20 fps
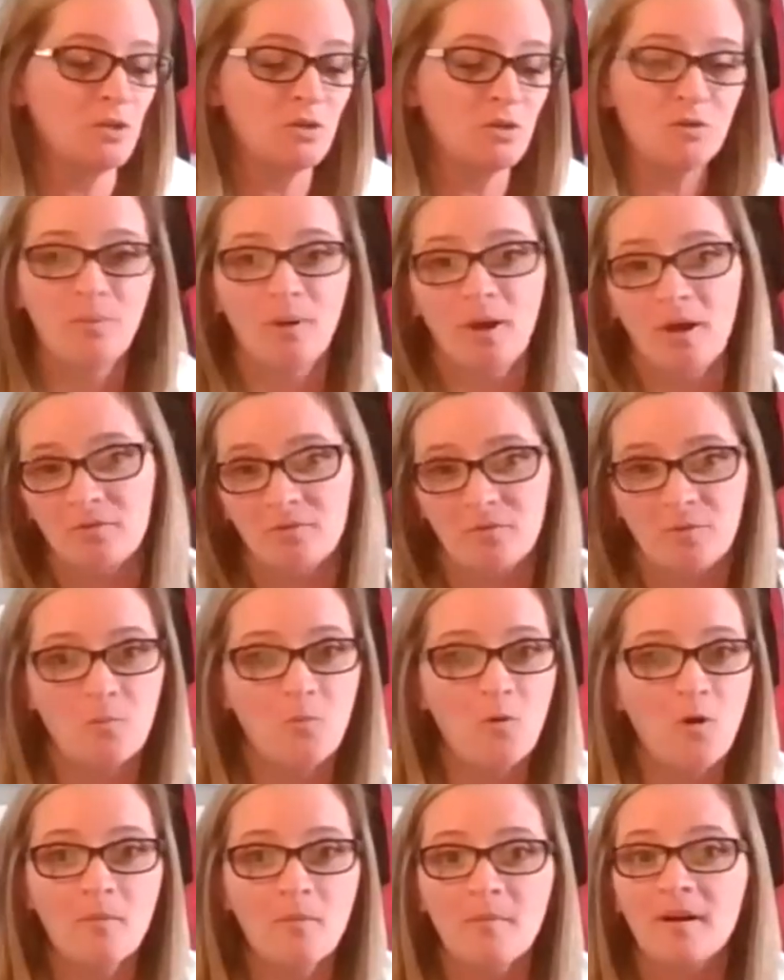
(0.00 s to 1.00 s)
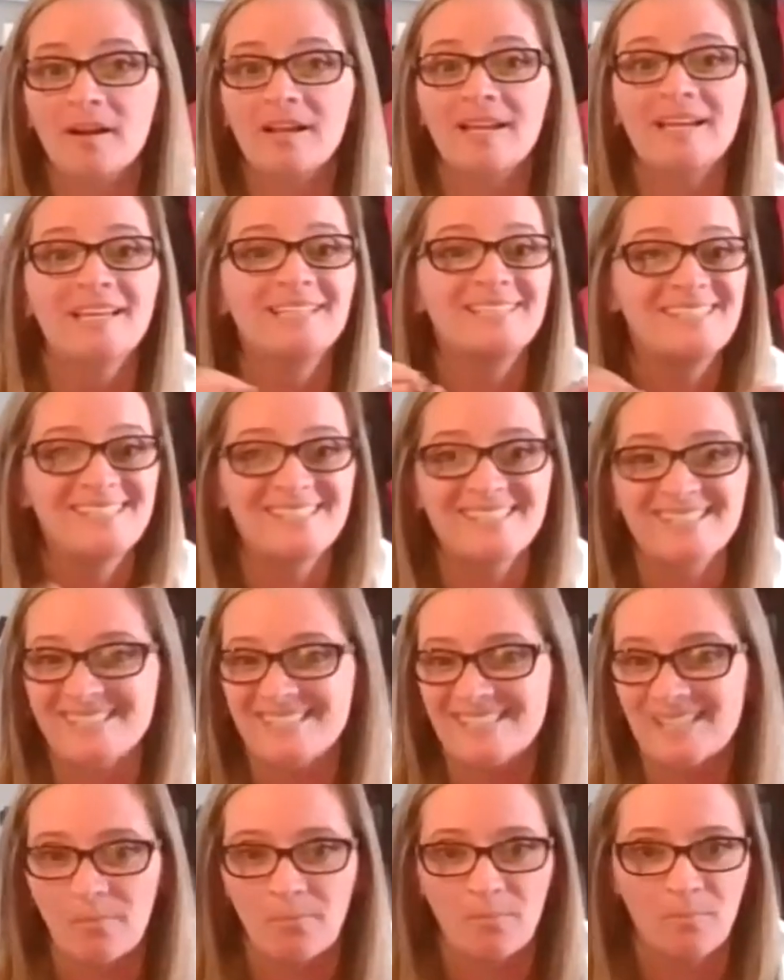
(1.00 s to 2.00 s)
You bought them from Walmart.
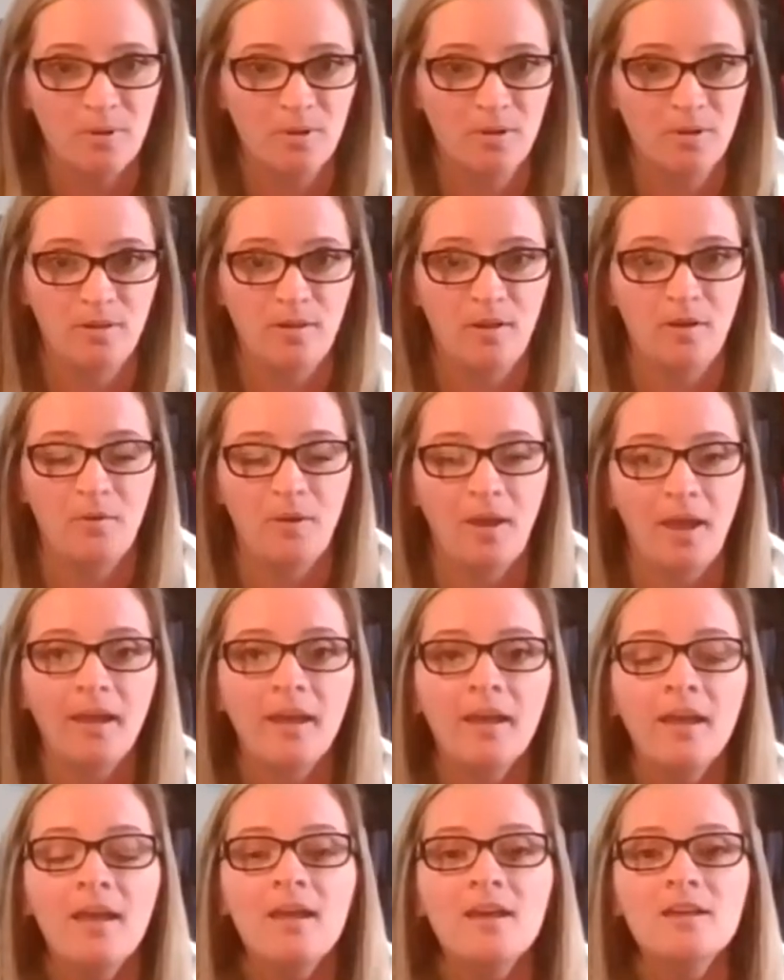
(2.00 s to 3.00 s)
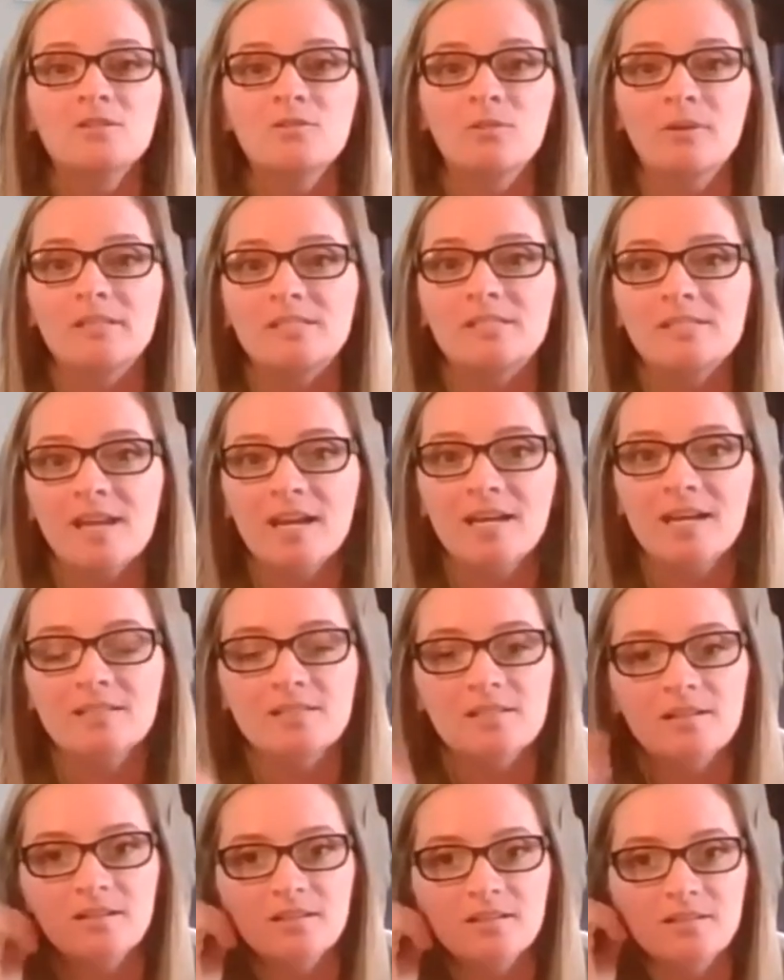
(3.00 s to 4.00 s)
It's simple. Okay. So I
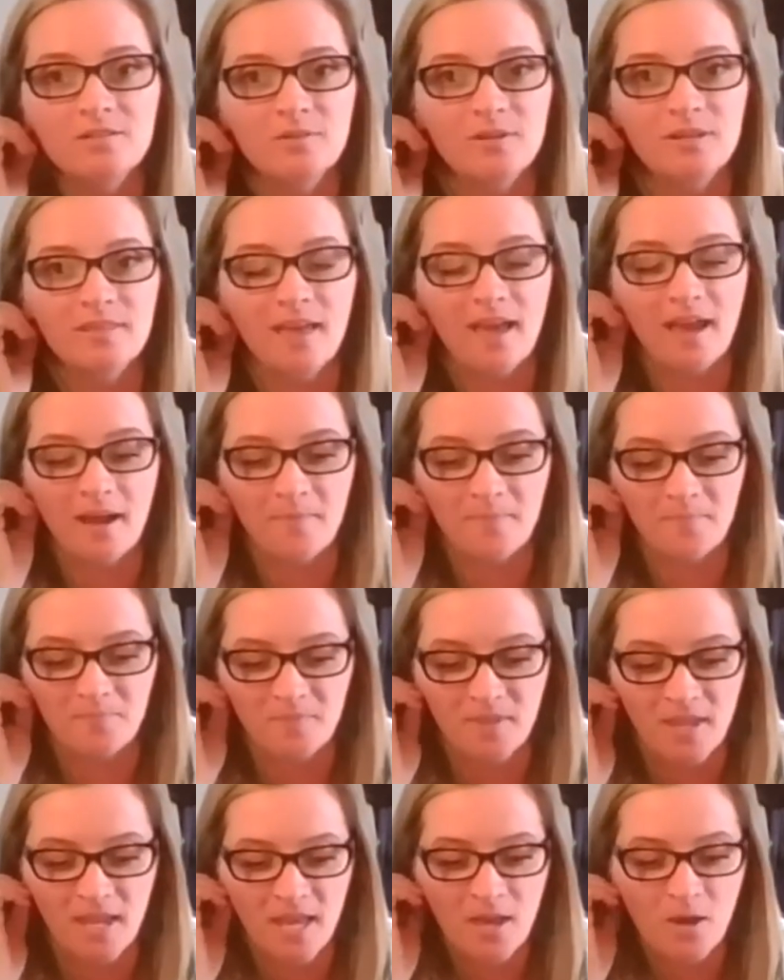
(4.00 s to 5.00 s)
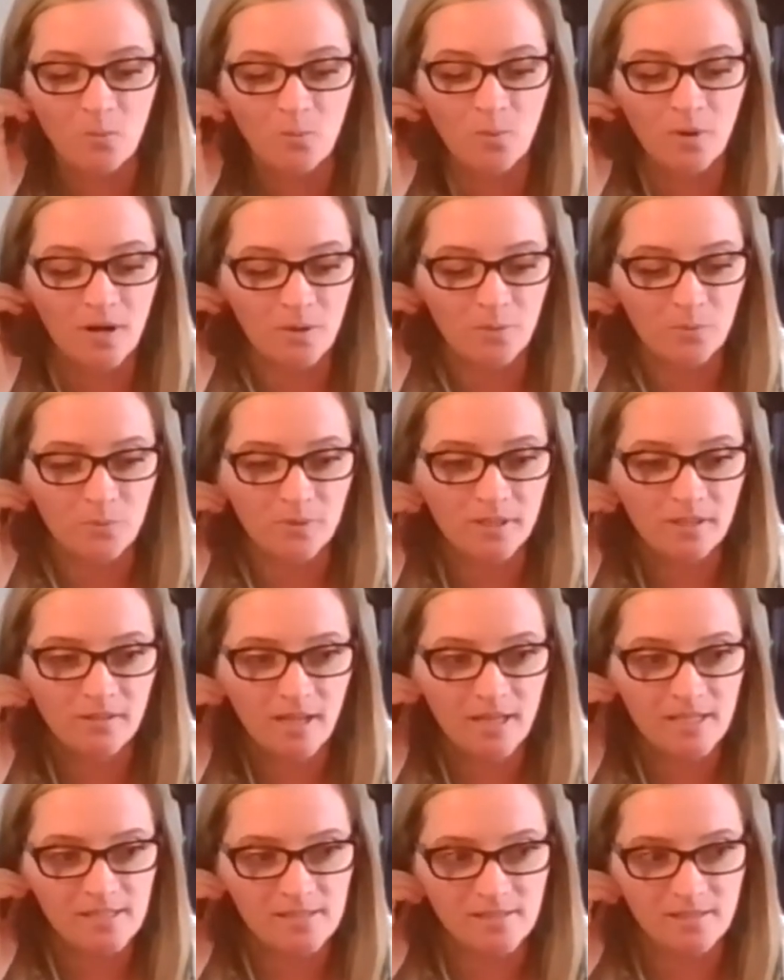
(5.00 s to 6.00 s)
started doing that. What I
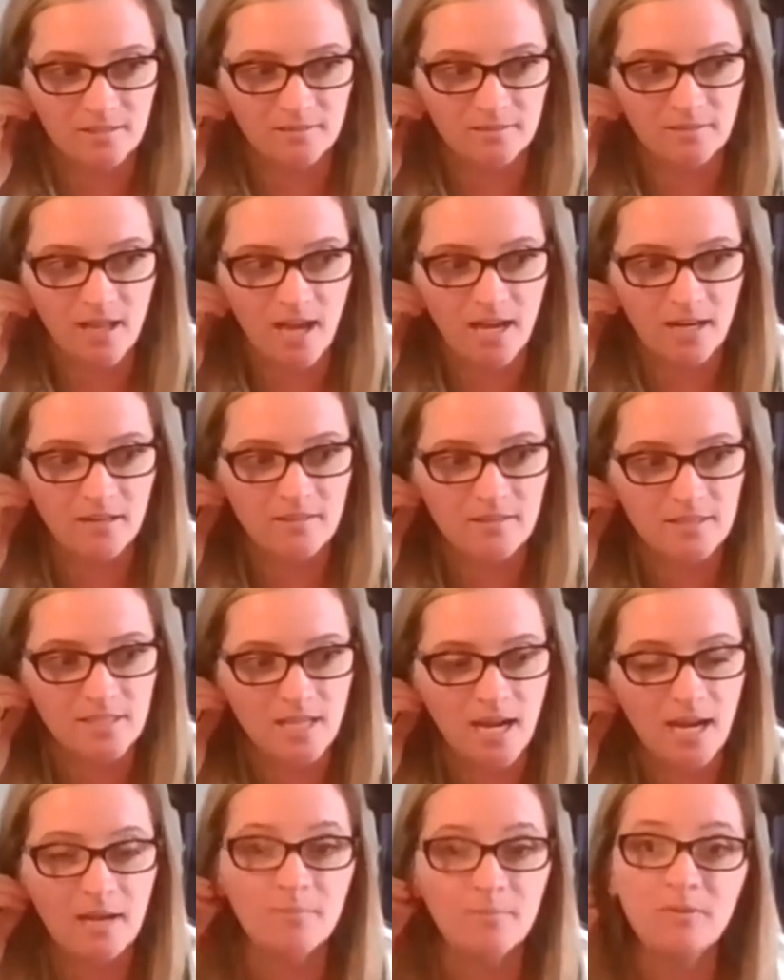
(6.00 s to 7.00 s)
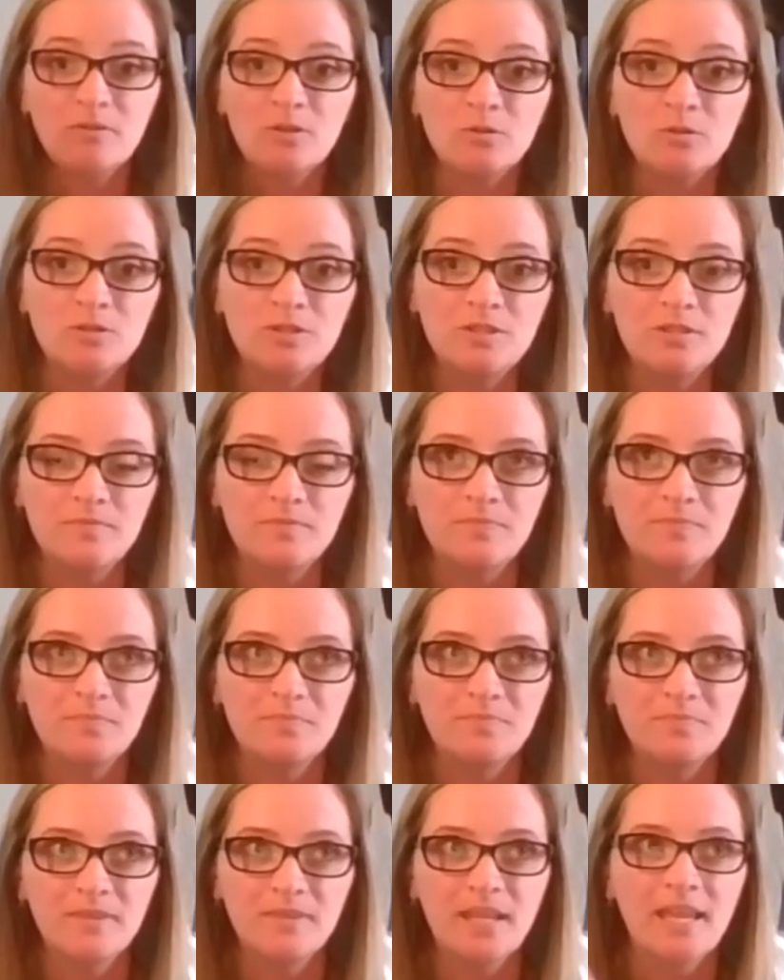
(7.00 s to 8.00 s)
realized a lot of the time, if
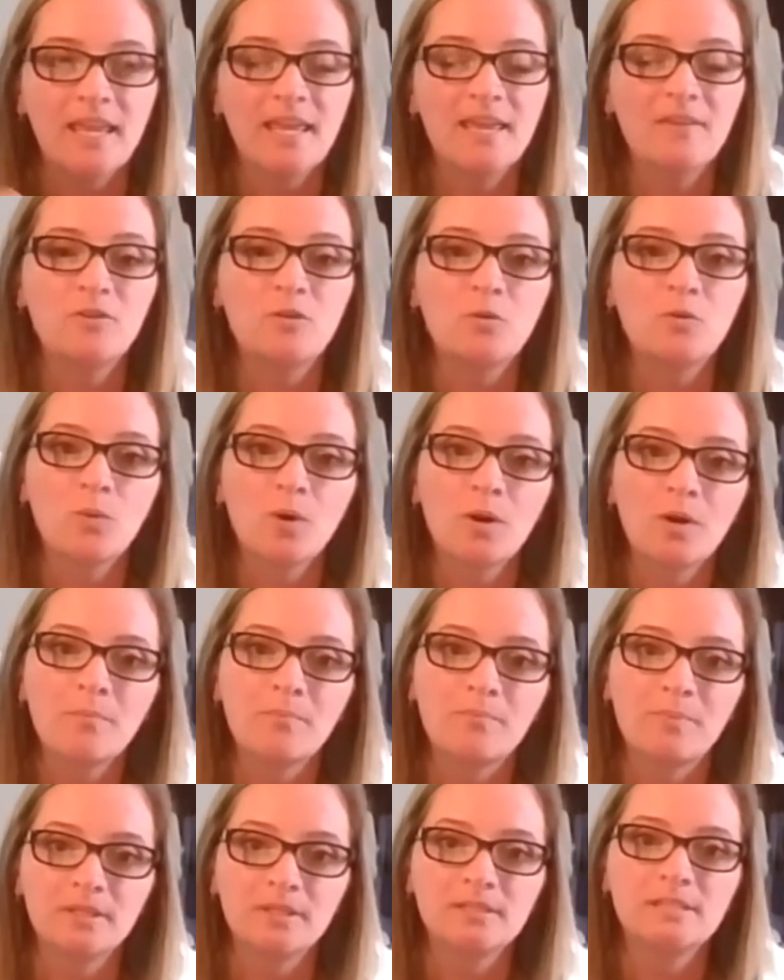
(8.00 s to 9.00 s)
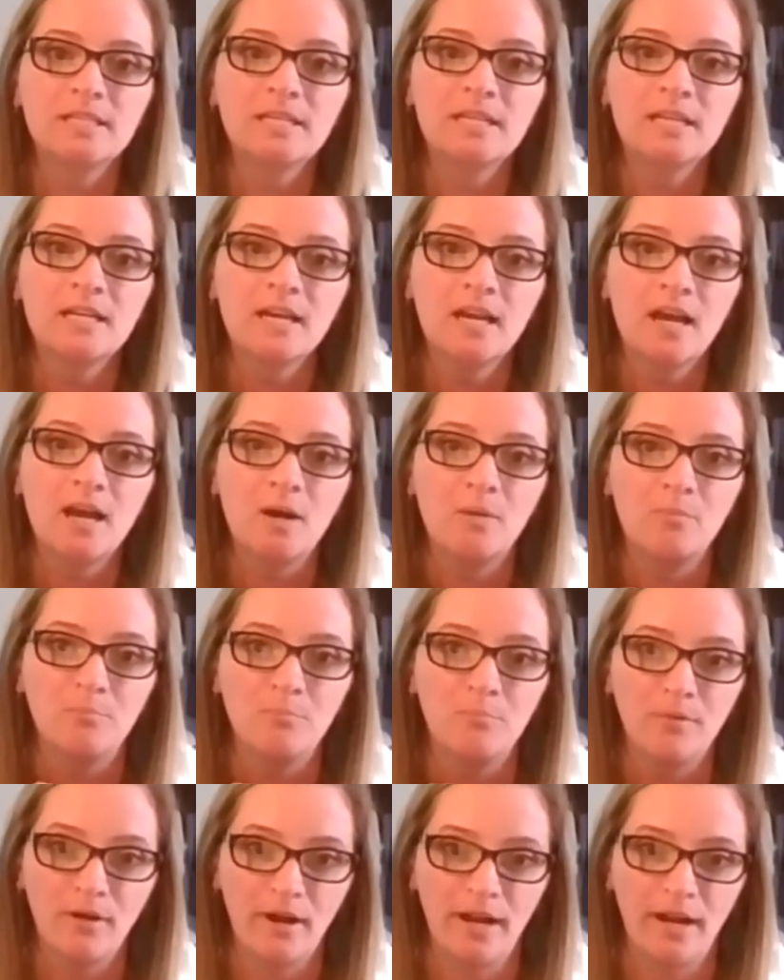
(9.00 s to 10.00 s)
you weren't building a
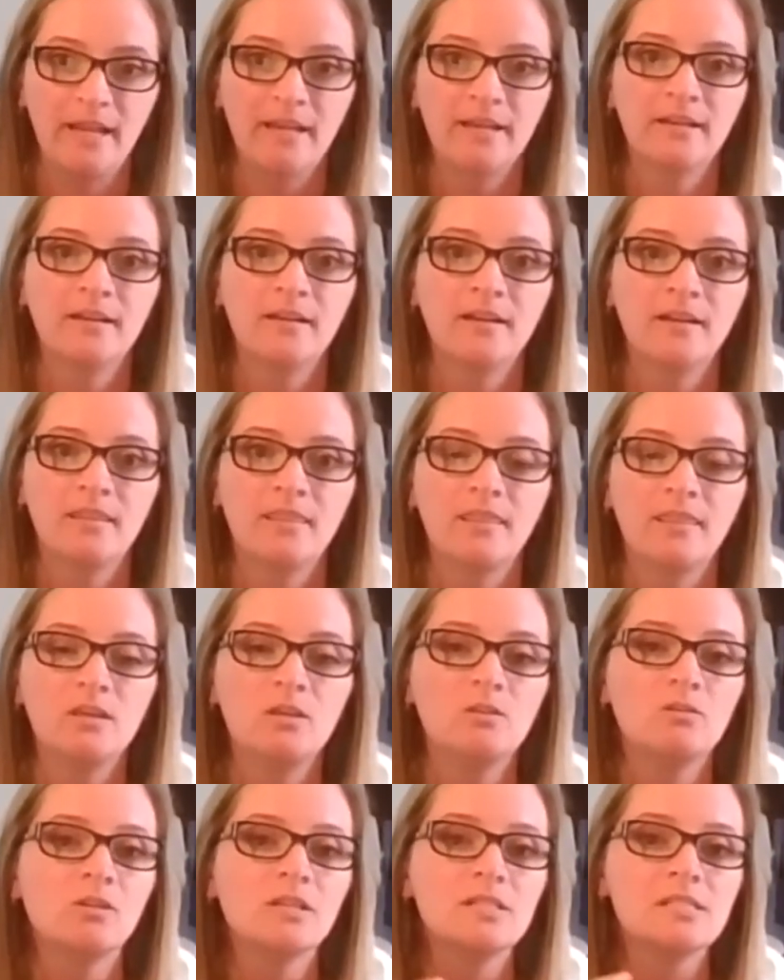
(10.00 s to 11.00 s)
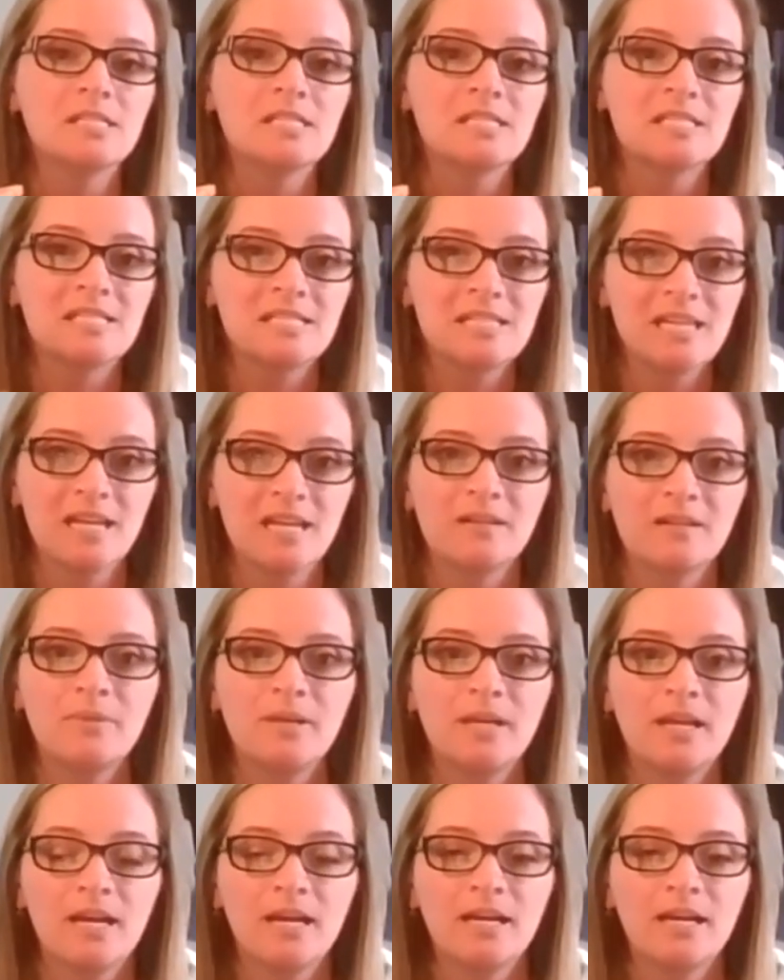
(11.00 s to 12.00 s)
brand that you could stand
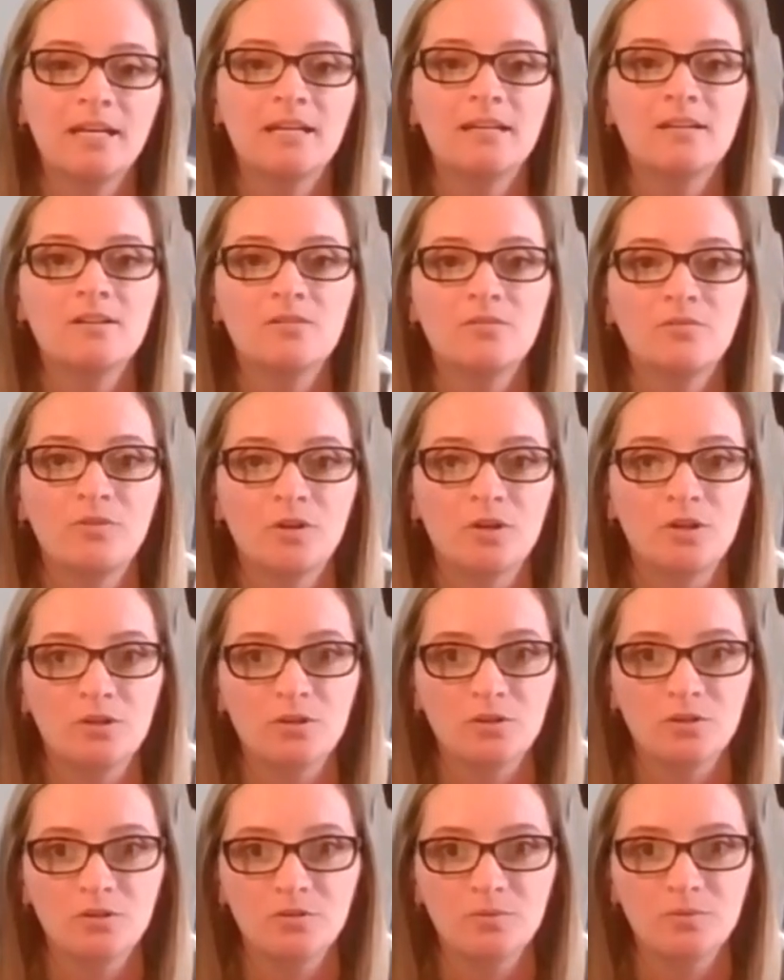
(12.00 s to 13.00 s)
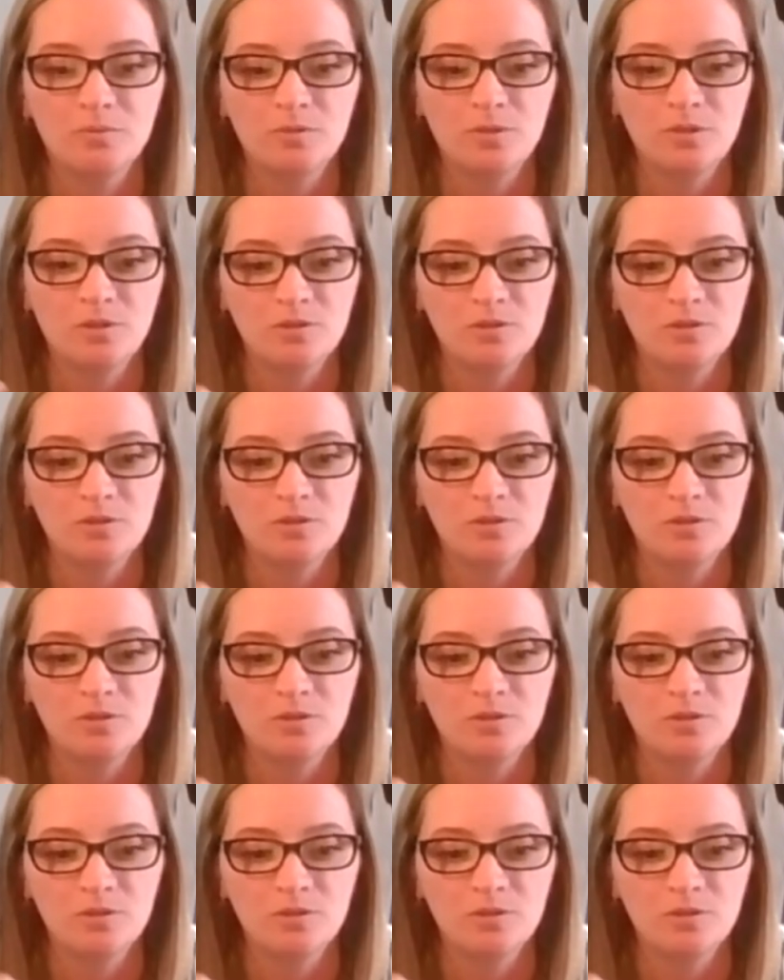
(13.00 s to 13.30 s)
behind for your